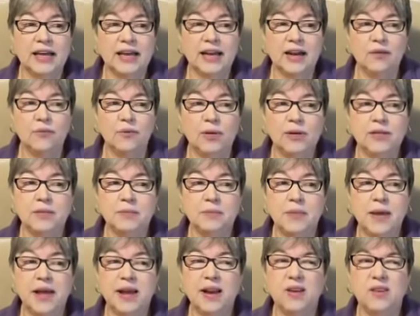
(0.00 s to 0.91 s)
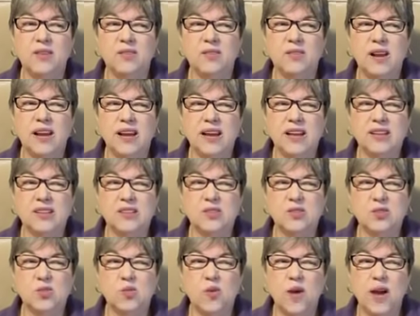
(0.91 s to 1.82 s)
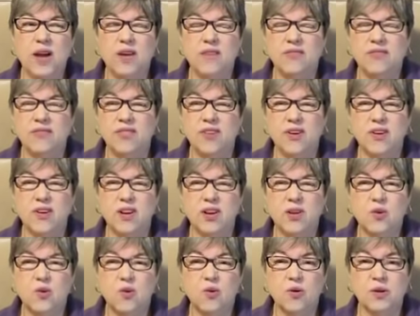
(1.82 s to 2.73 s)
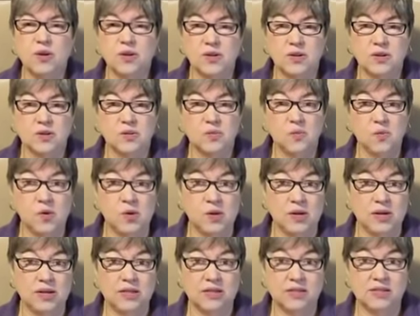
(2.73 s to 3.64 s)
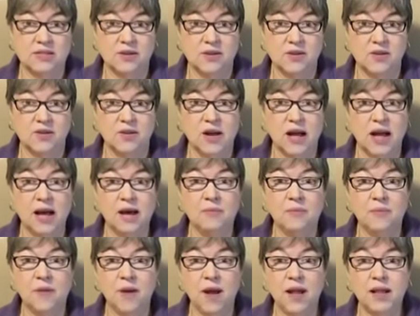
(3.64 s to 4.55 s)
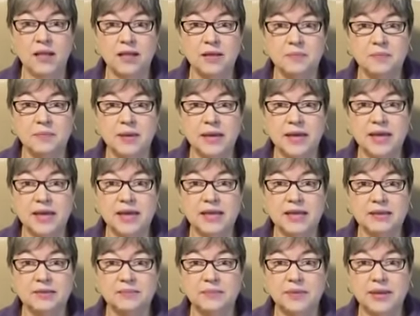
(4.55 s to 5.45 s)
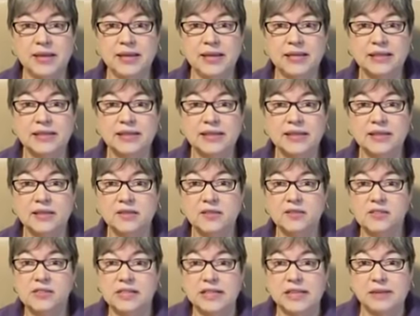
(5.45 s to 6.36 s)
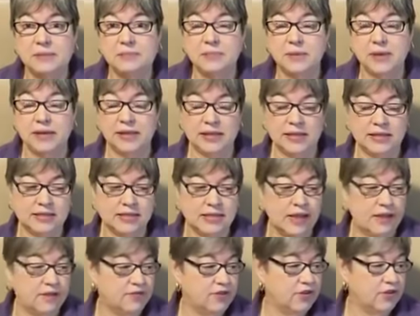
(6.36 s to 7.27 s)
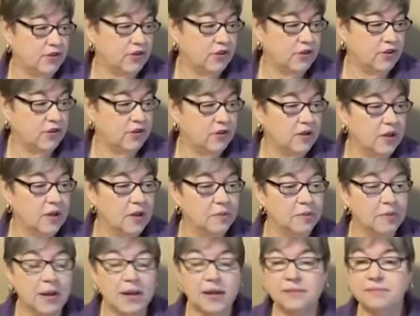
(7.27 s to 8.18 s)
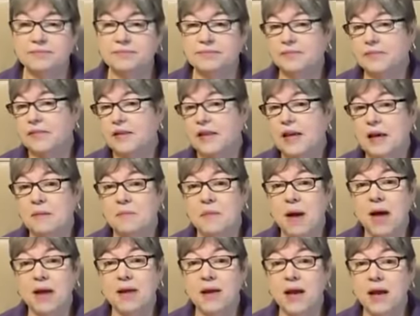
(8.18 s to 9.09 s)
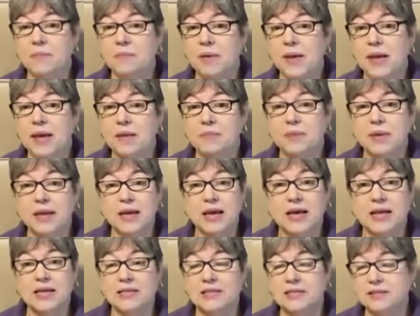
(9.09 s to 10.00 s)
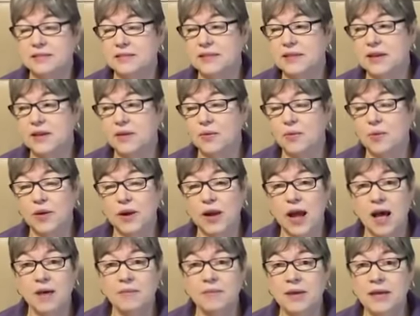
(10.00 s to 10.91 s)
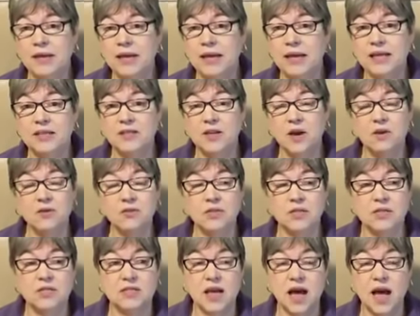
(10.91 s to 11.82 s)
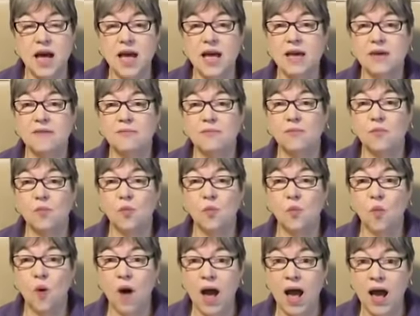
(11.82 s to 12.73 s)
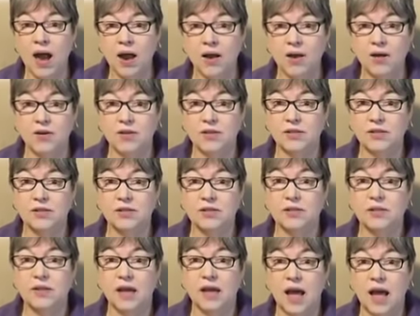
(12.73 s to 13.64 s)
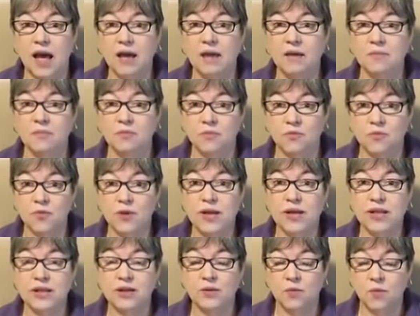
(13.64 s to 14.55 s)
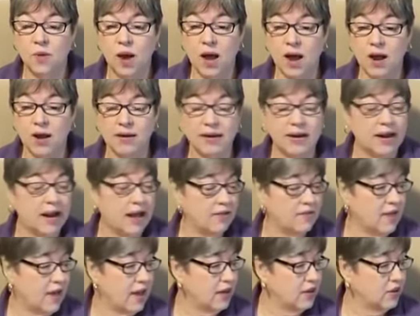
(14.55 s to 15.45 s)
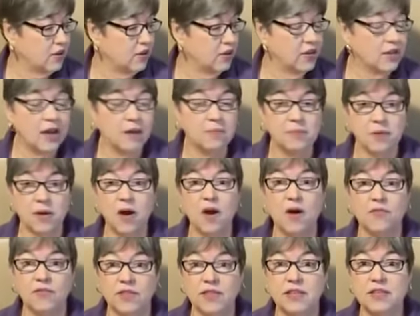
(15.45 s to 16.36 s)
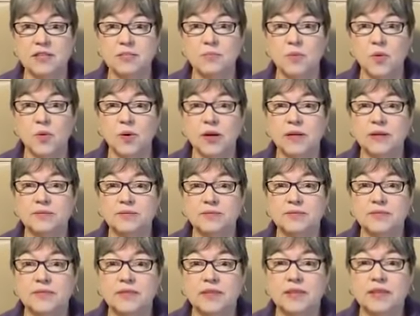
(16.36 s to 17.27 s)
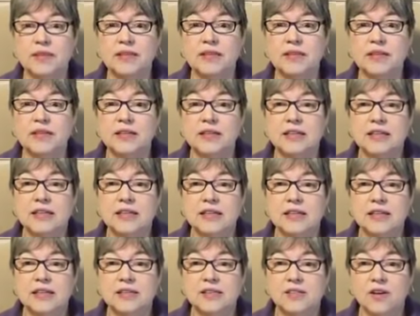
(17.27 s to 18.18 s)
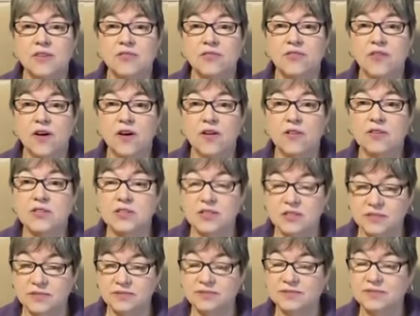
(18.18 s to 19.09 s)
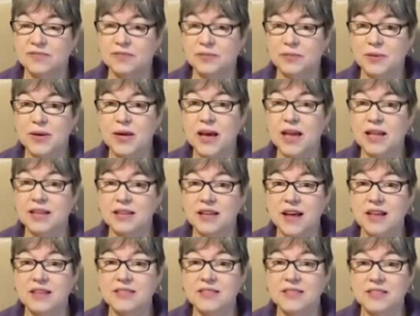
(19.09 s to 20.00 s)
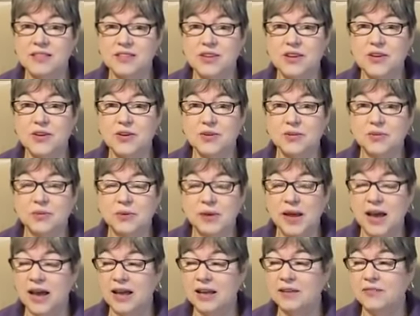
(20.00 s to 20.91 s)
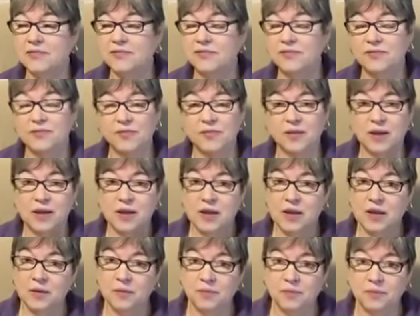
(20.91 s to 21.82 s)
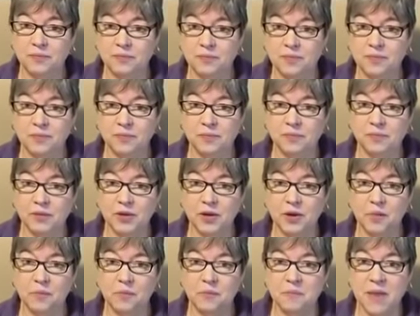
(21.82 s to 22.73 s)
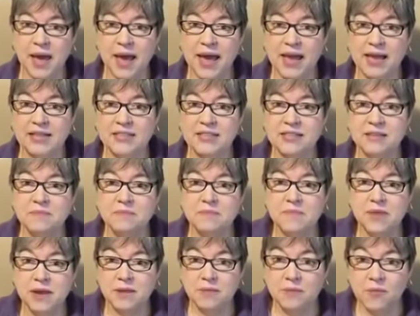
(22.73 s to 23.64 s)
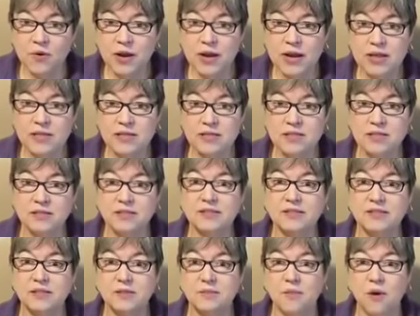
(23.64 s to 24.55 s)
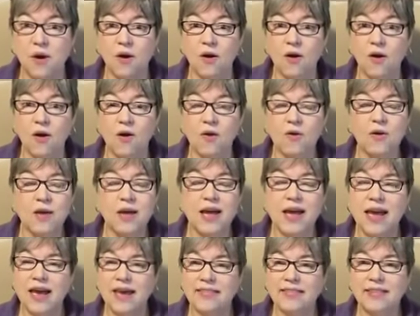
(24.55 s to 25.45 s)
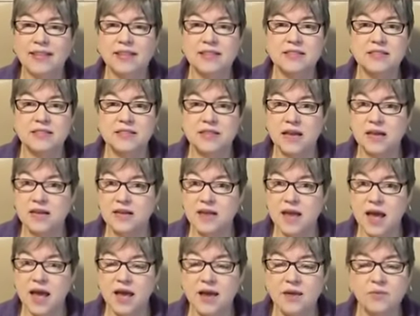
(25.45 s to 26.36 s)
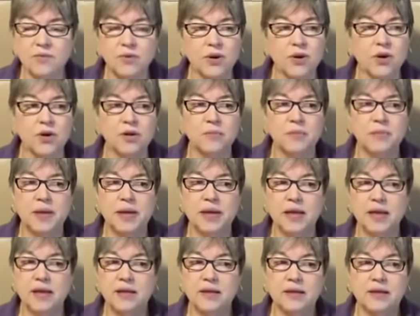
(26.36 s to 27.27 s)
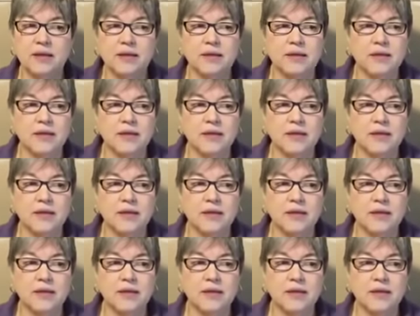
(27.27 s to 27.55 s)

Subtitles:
and I went to bed at 12:30, 12:45. So I'll probably be a little sleepy this afternoon, but I might not be, because when I'm in ketosis, I am wired. I am really wired, and I've had a good cup of coffee this morning. So, folks, we got lots to do. We got, you know, make some memories tomorrow, and then Sunday we're going to be